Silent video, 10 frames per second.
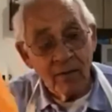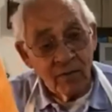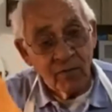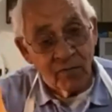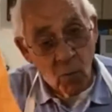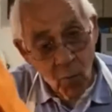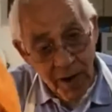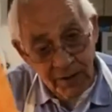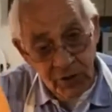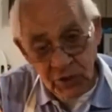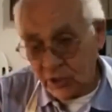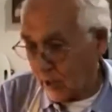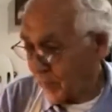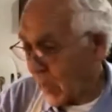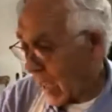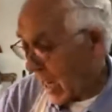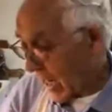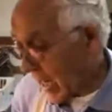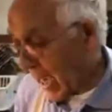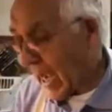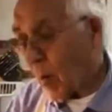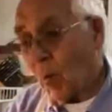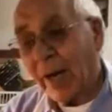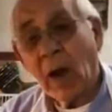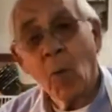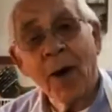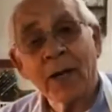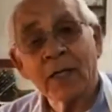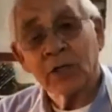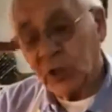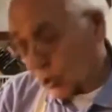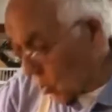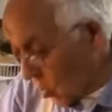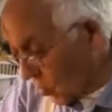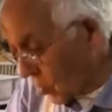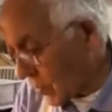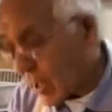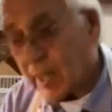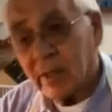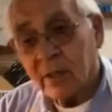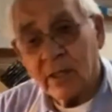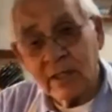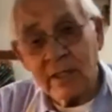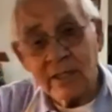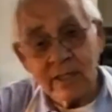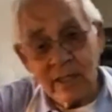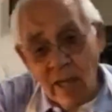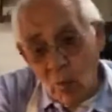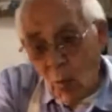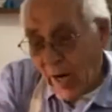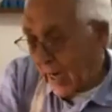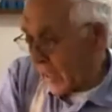for wash. Now, what I want to show, this is that one,